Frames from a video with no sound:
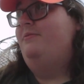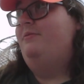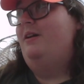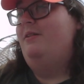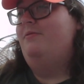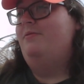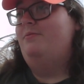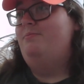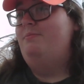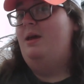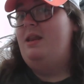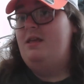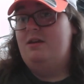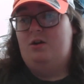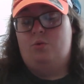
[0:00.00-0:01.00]
have
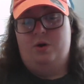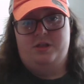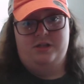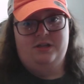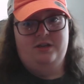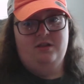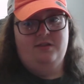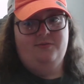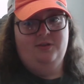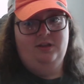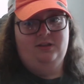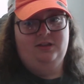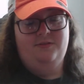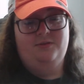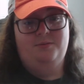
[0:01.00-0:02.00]
many questions for the
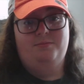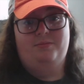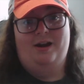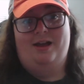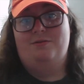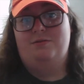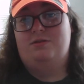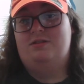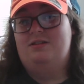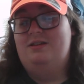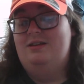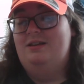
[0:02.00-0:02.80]
Cleveland Browns.